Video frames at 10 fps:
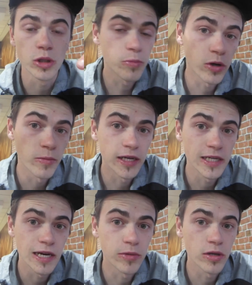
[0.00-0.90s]
drop a comment
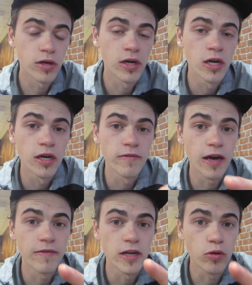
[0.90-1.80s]
down below if you
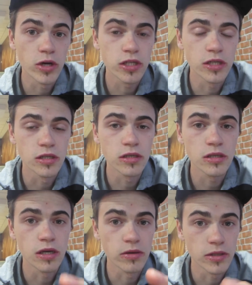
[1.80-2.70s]
have any
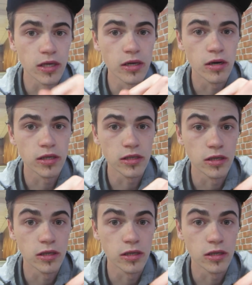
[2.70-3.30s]
questions, and I'll see you guys